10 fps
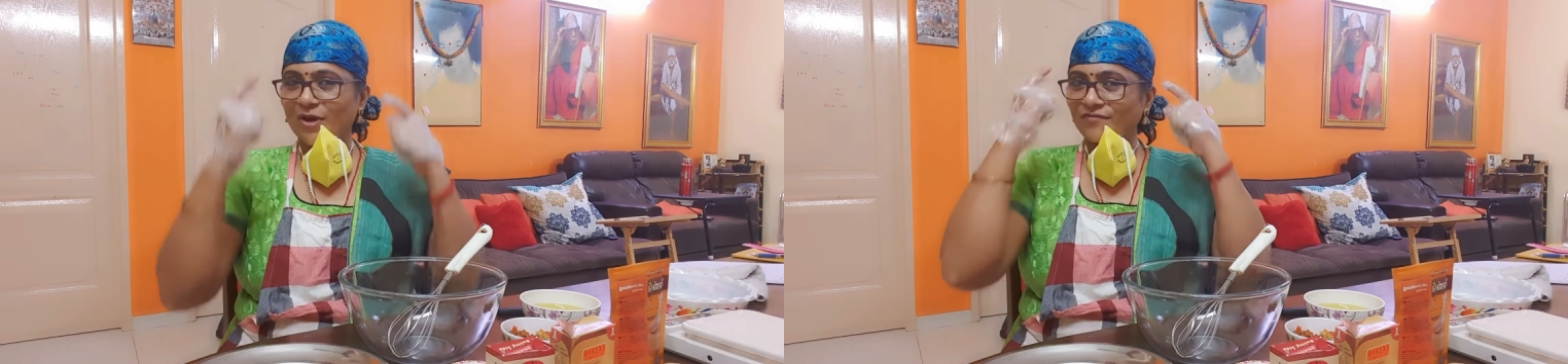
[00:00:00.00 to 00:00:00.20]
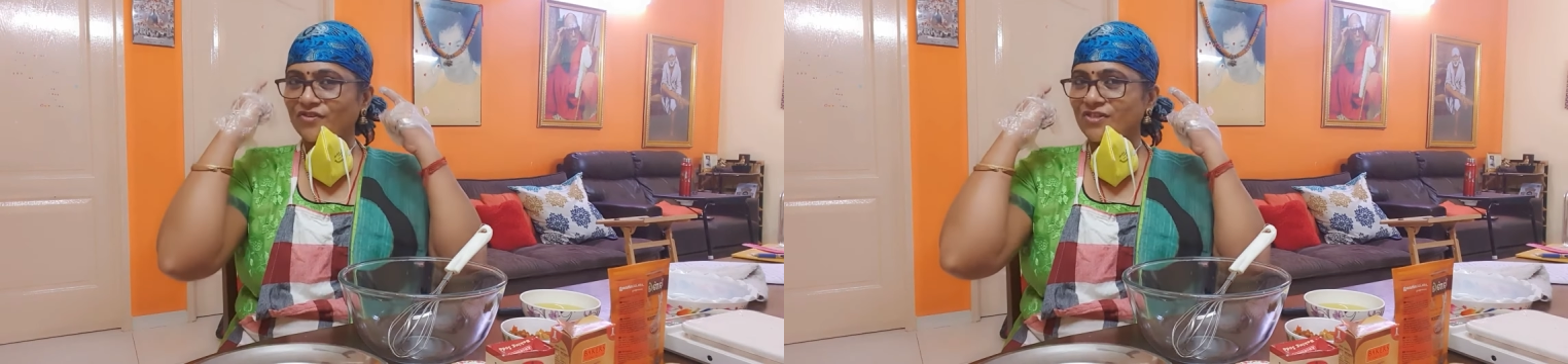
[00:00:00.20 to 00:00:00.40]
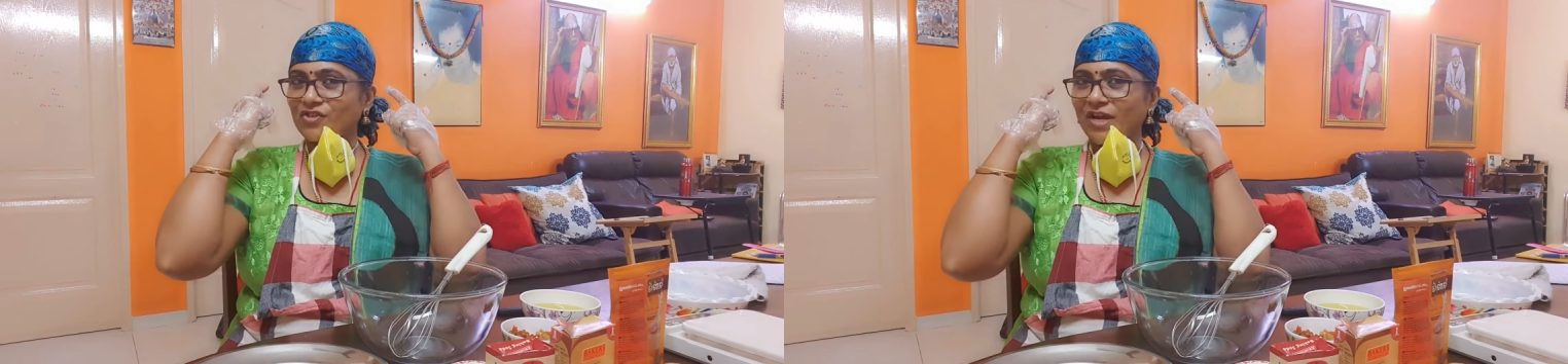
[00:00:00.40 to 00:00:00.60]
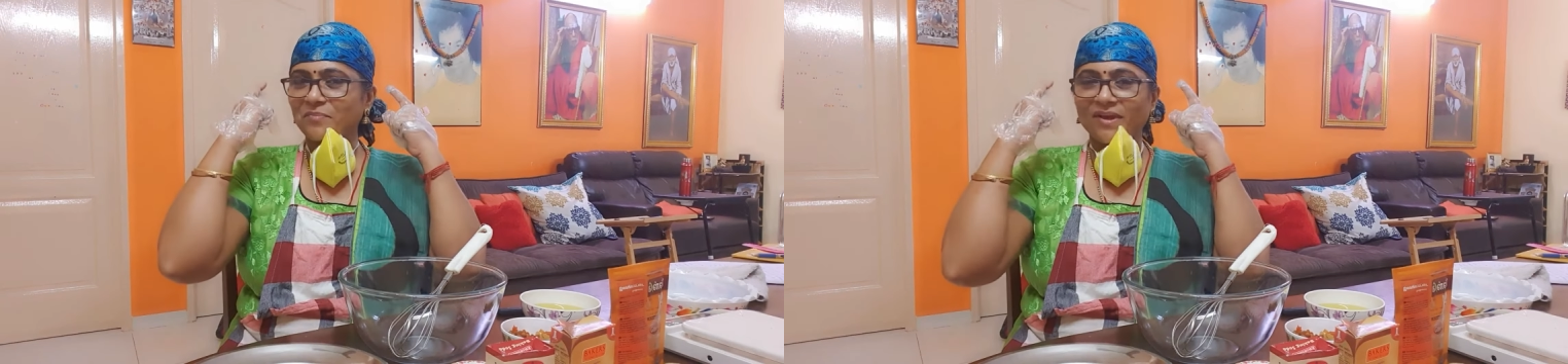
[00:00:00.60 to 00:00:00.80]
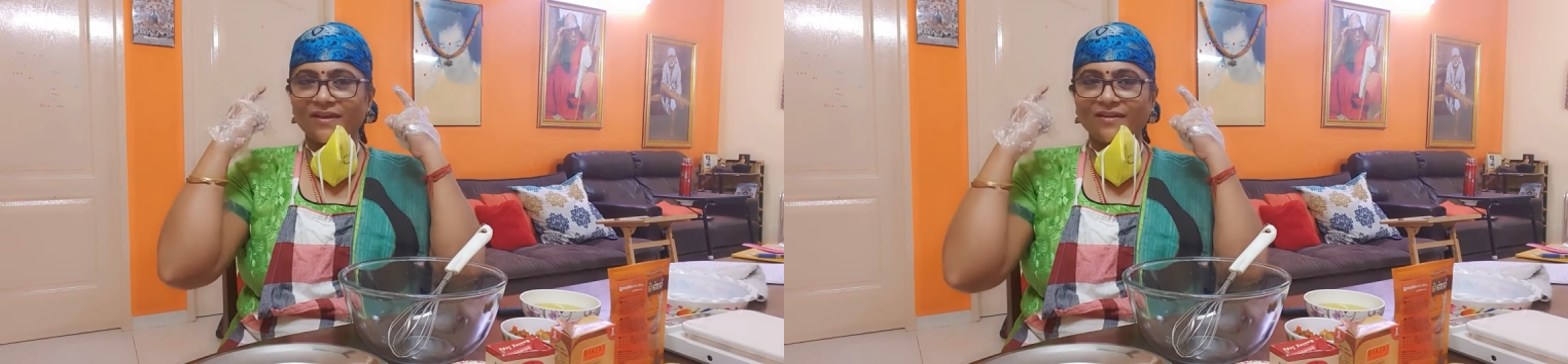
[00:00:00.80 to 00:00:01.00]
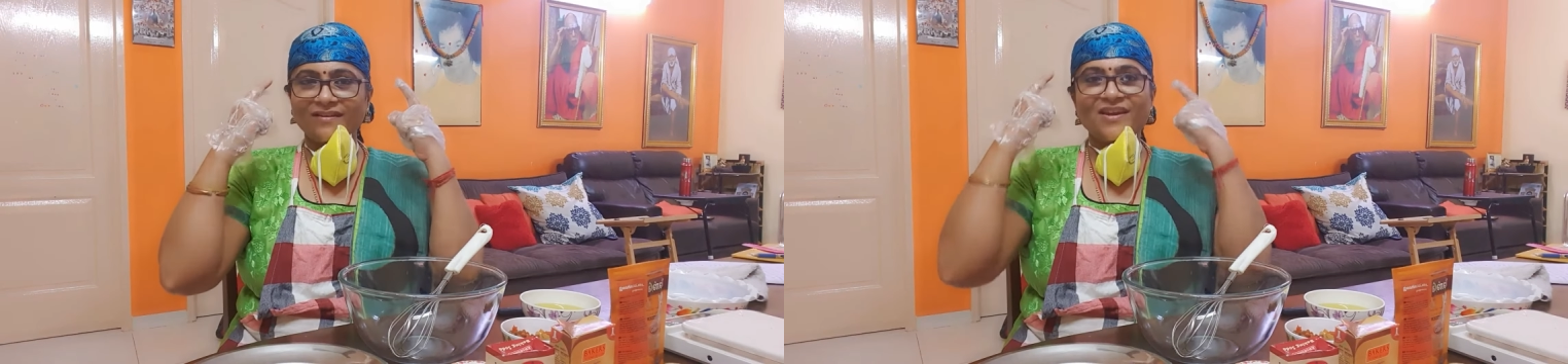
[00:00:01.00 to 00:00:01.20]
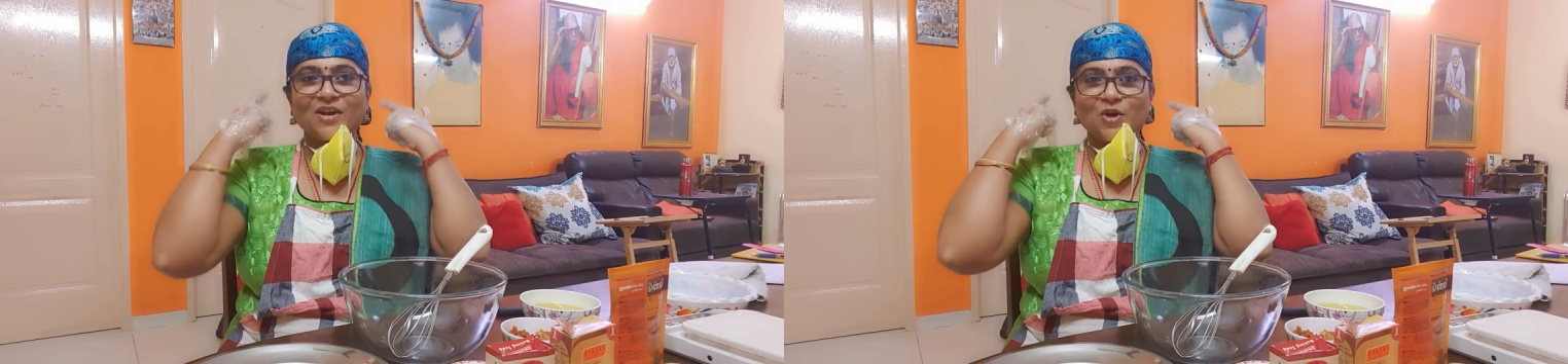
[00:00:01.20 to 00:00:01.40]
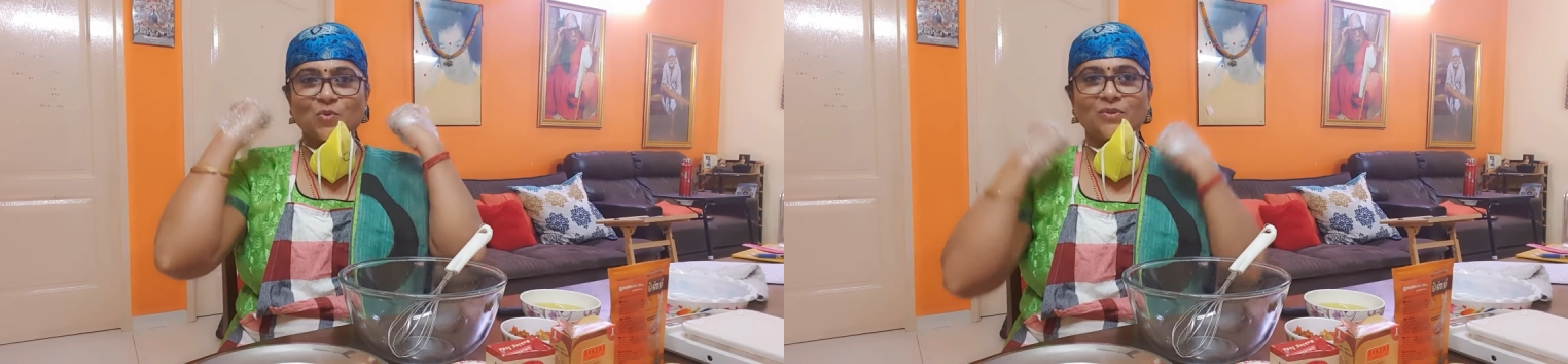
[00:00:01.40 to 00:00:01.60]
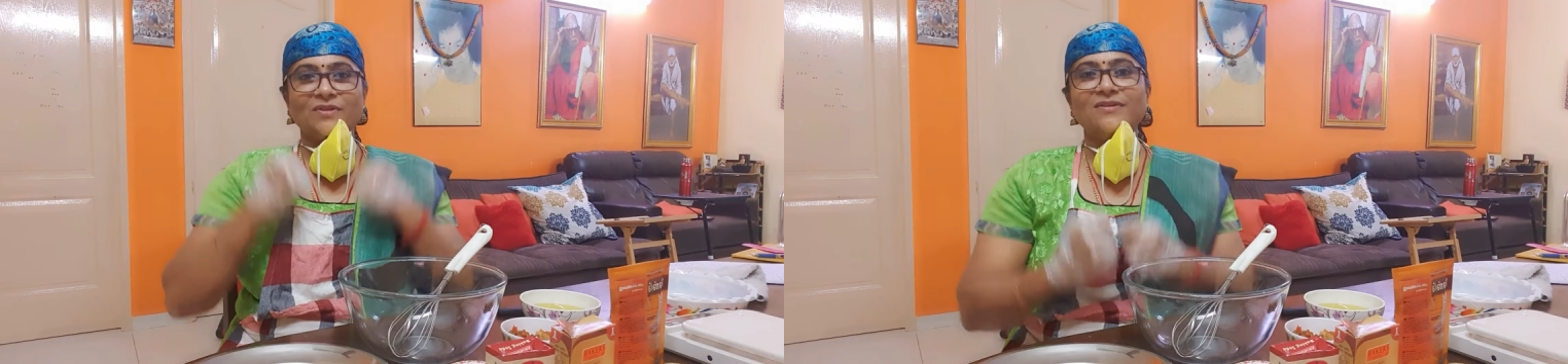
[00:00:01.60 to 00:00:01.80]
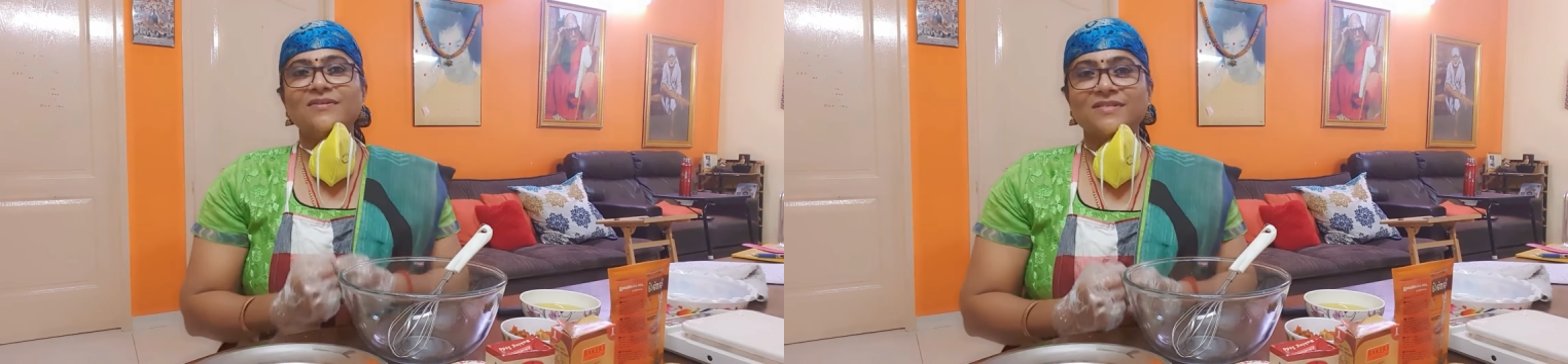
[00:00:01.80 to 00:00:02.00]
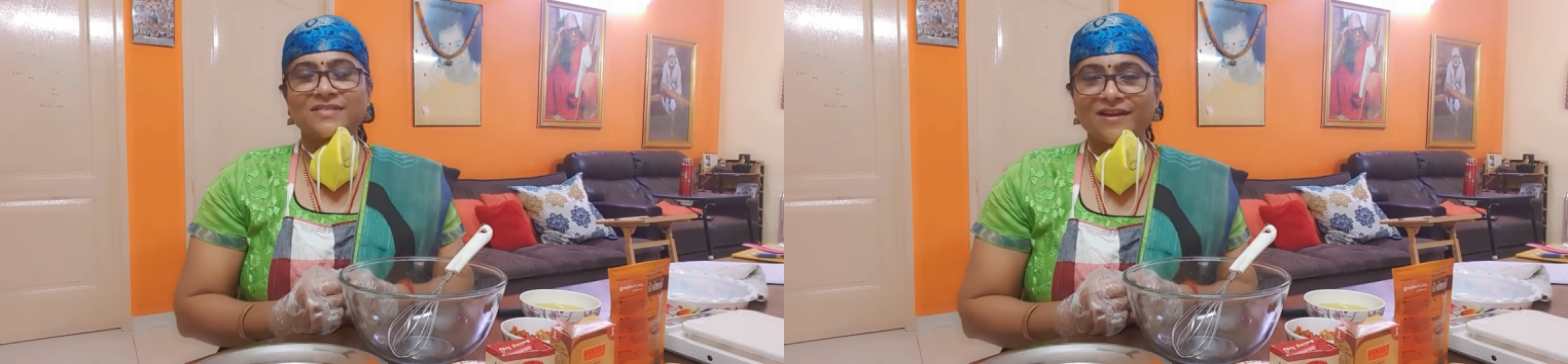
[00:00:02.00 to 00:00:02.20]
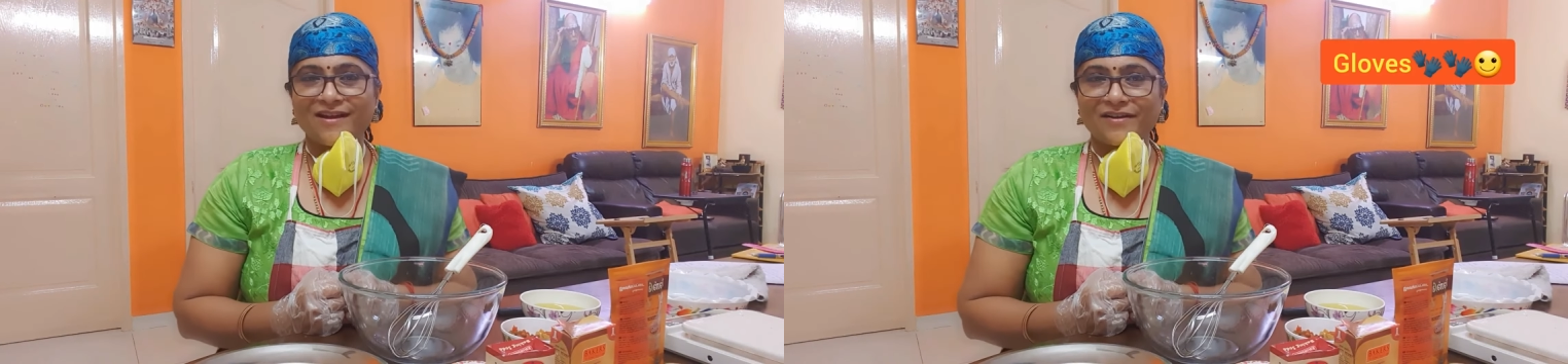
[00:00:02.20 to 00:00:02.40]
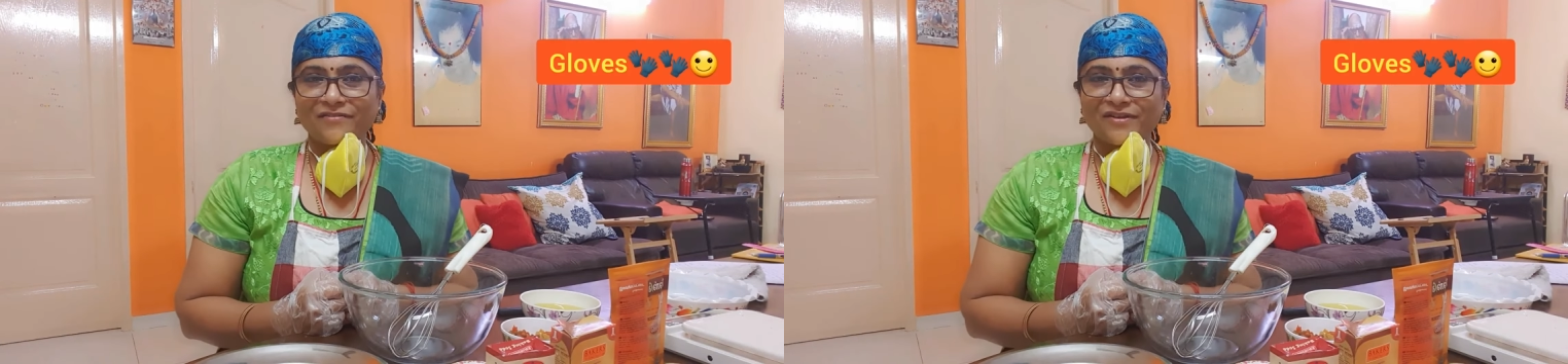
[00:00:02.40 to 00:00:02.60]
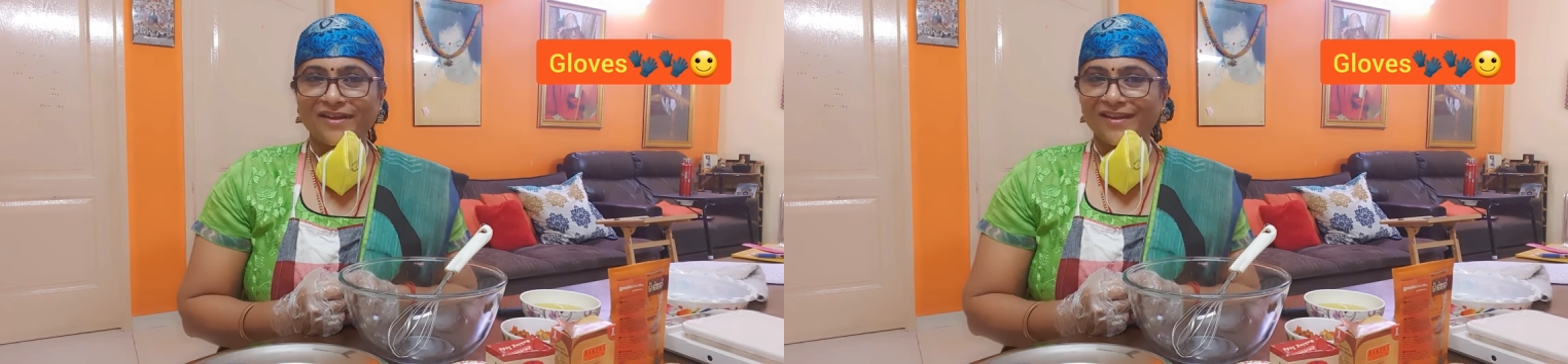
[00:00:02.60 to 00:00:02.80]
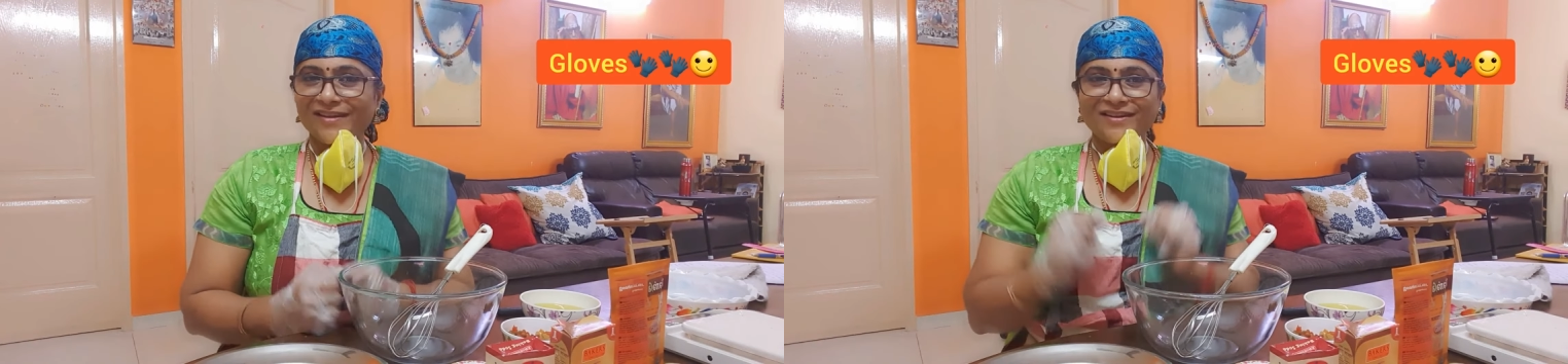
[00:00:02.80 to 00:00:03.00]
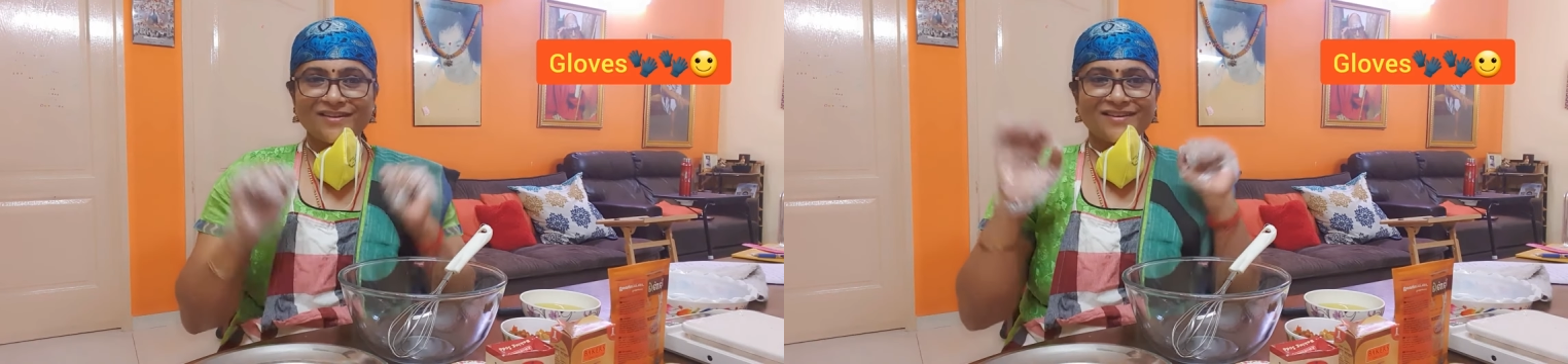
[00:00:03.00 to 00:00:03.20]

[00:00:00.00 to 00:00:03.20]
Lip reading: I've just tied my hair with a scarf and